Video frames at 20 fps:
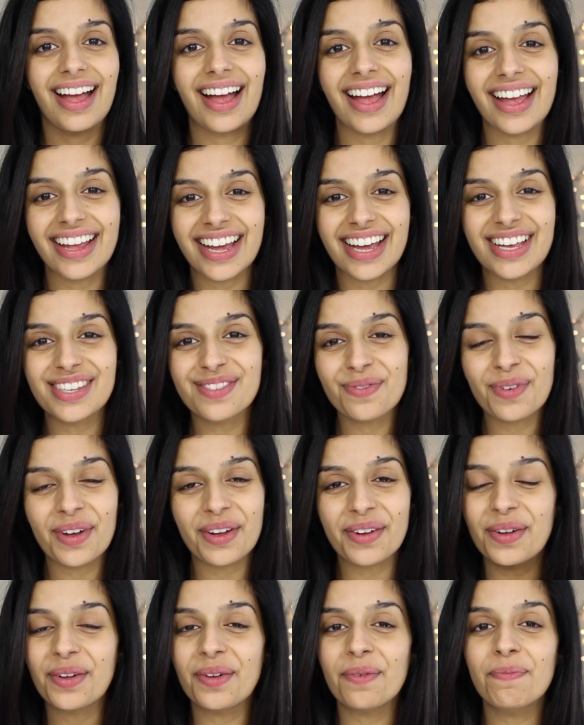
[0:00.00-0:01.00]
Hi guys,
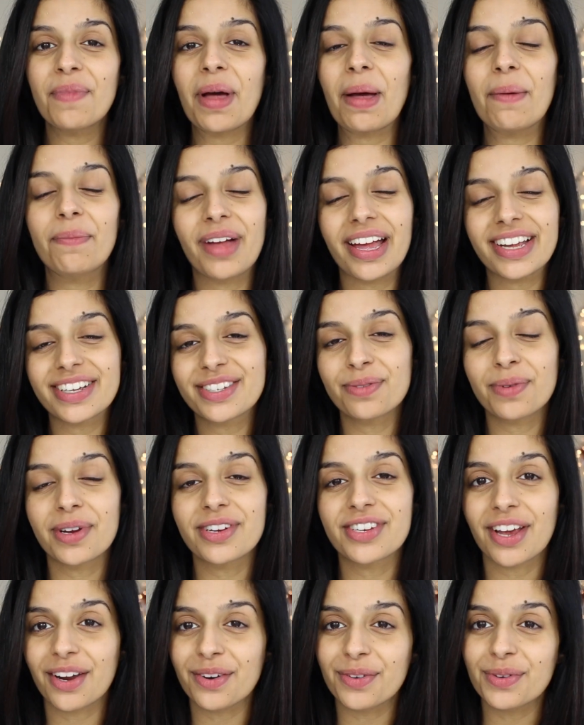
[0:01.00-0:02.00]
welcome back to my
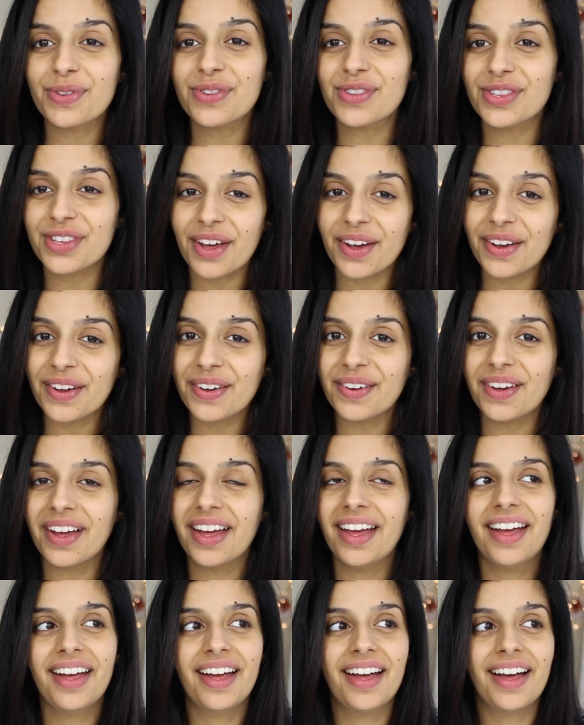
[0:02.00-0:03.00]
channel. So
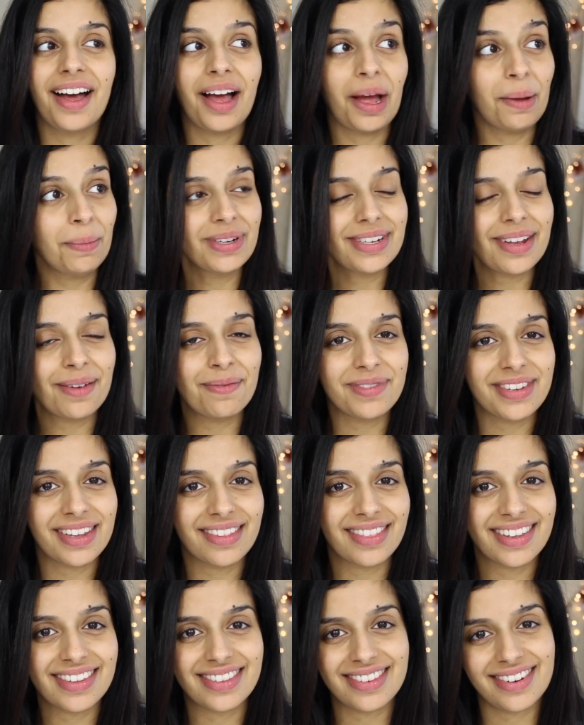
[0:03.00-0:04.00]
I'm
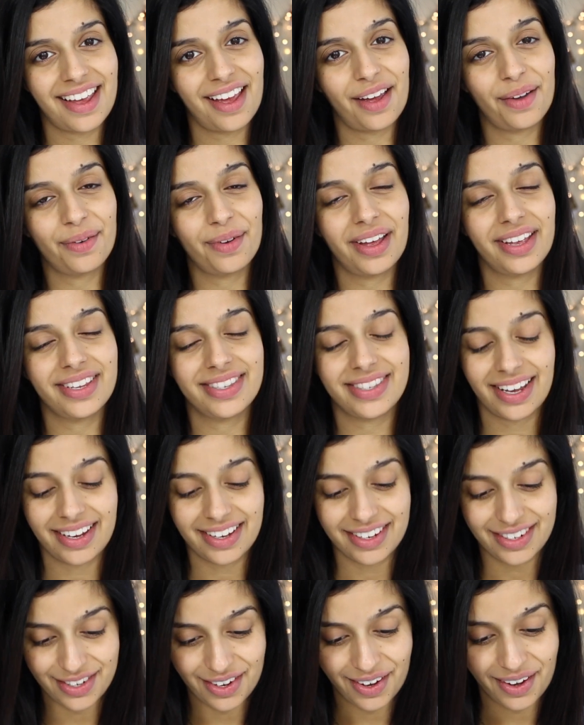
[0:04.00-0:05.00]
attempting this now a
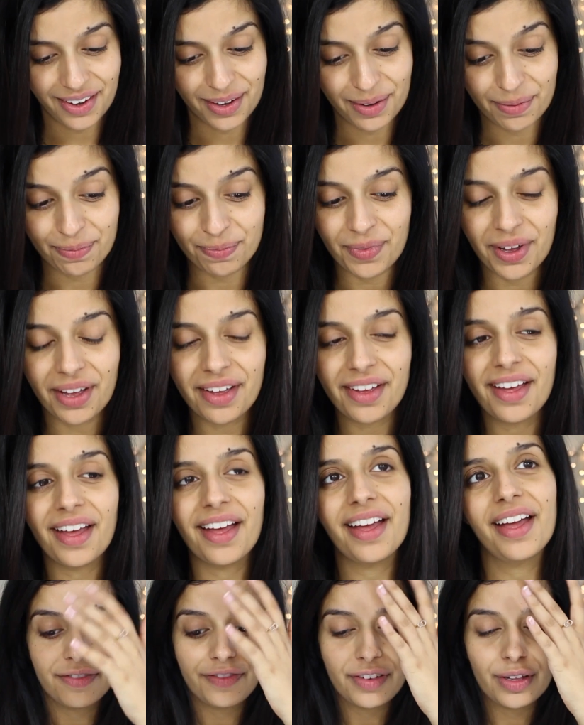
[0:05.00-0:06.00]
second time.
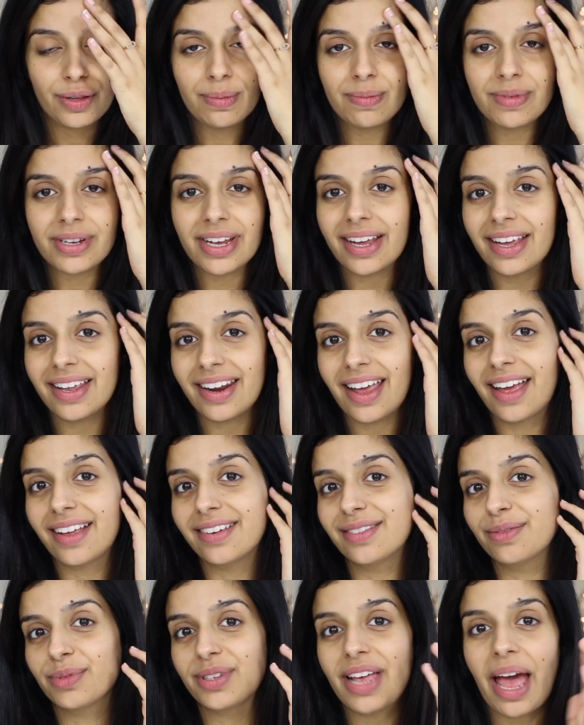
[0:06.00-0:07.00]
Filmed it
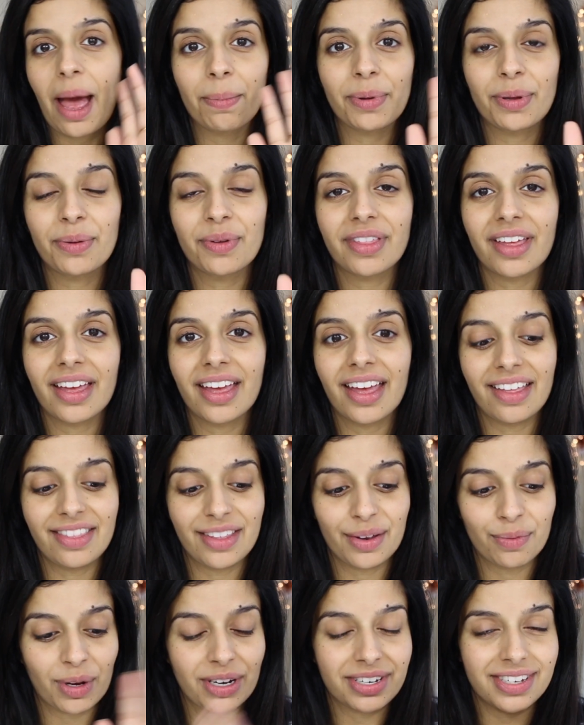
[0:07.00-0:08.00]
and was happy with it and
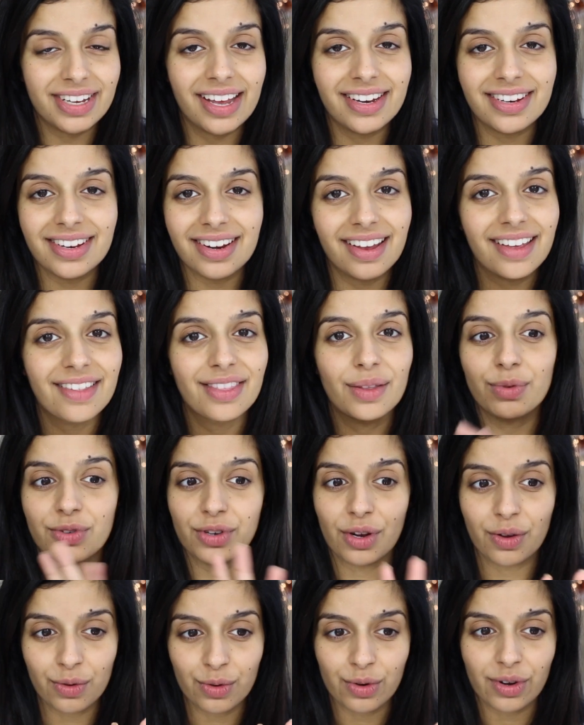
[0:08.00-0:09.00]
then went to edit it and there was
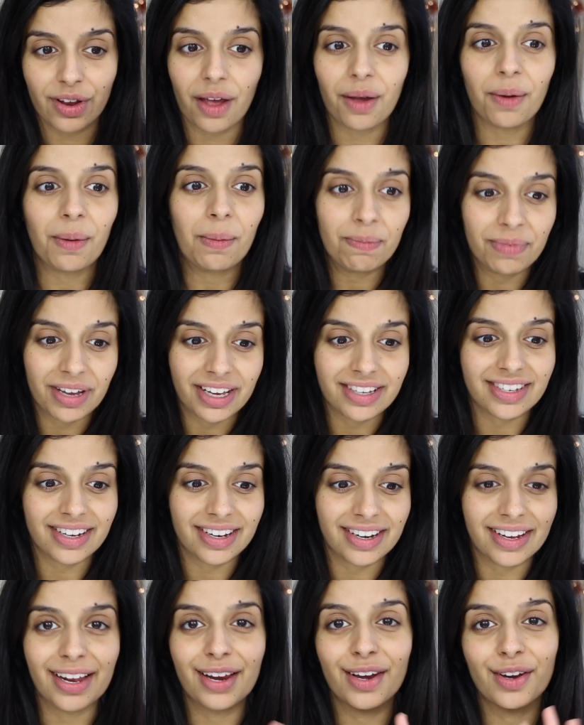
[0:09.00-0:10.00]
no audio,
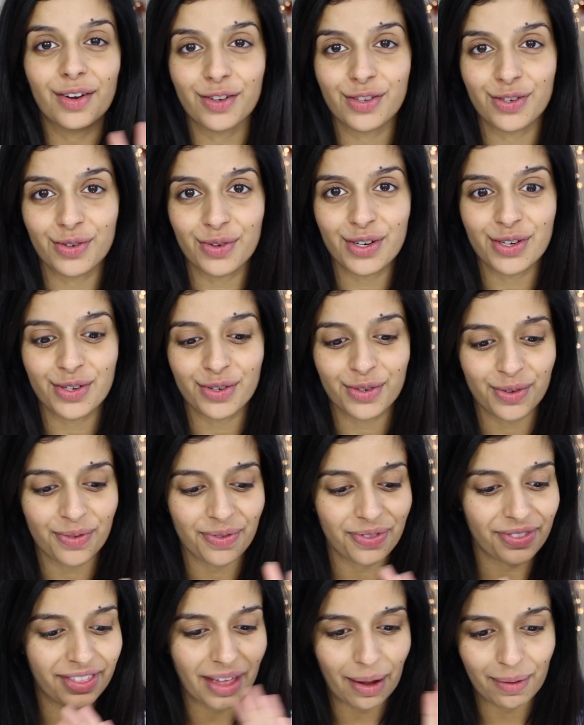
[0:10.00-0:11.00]
basically. Long story short,
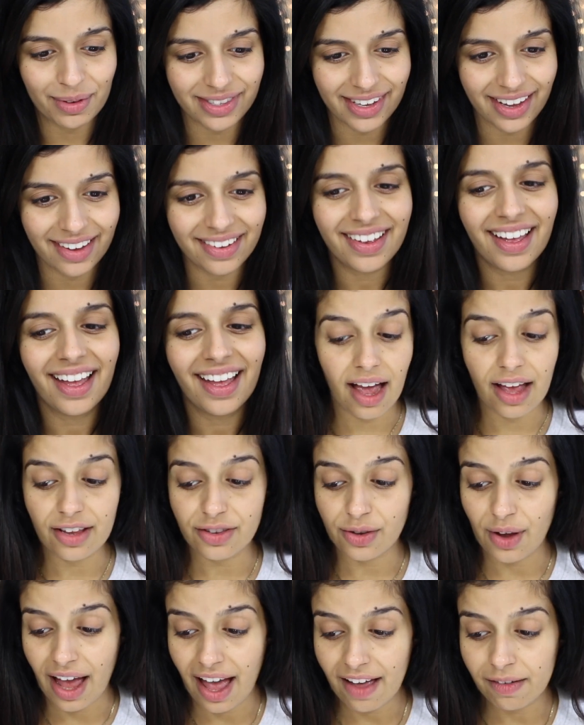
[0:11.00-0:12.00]
that was it.
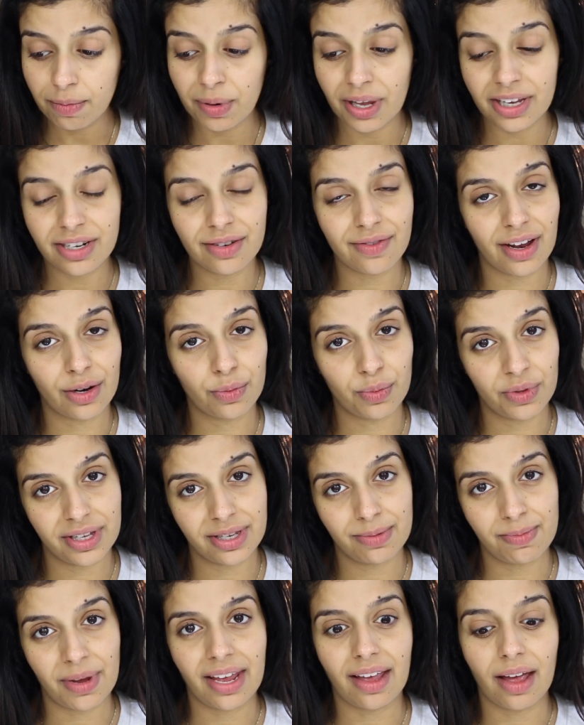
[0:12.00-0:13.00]
So I have played around with
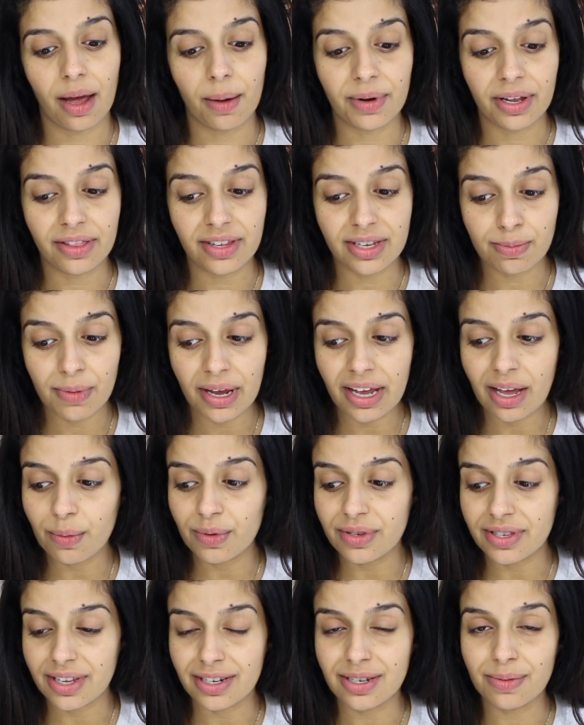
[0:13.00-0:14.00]
this makeup. Now this makeup
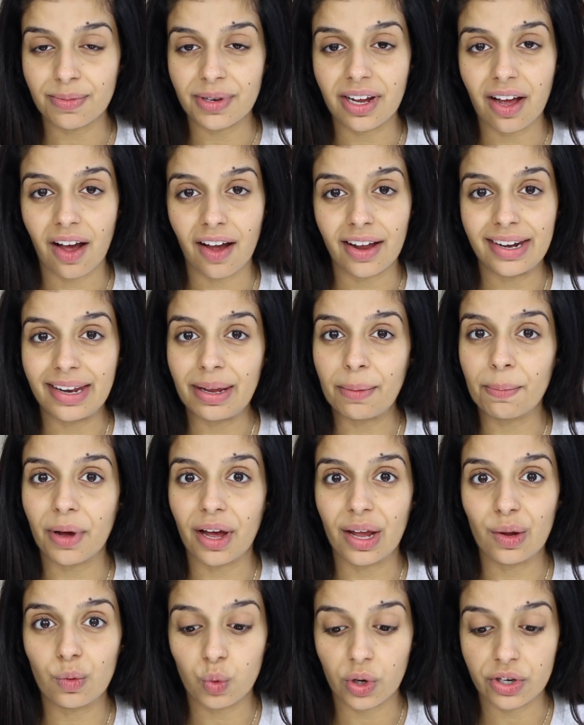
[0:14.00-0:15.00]
was sent to me kindly
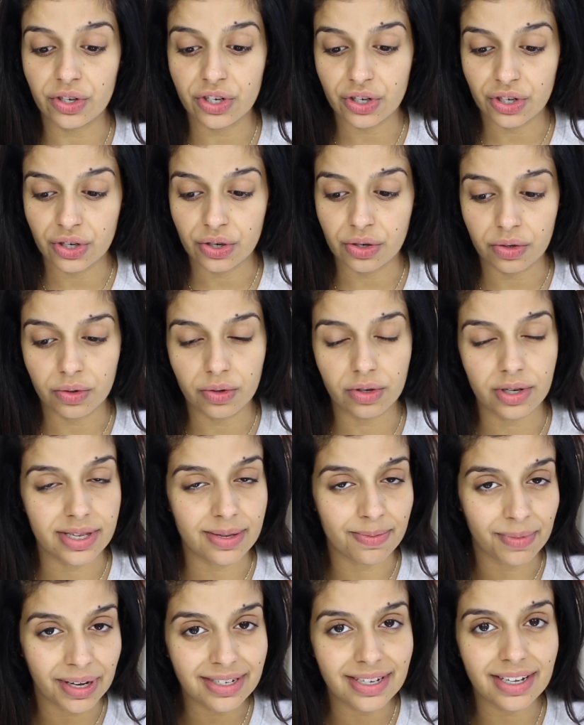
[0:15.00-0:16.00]
by WUNDER2
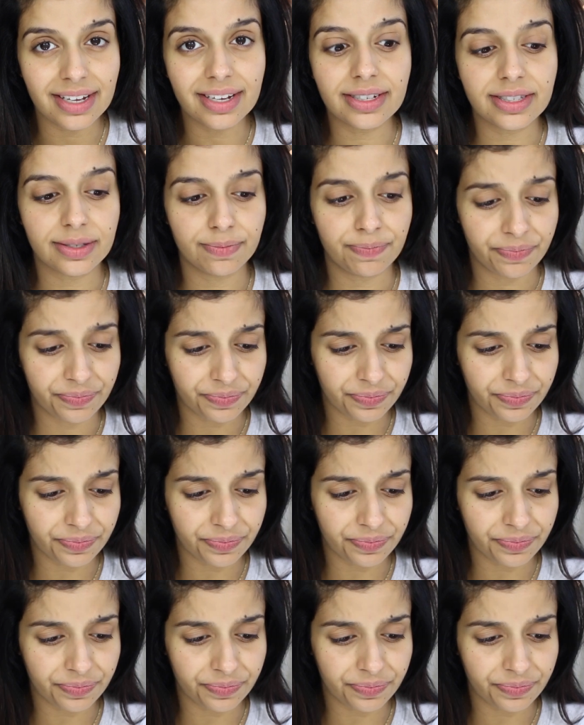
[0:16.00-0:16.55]
Cosmetics.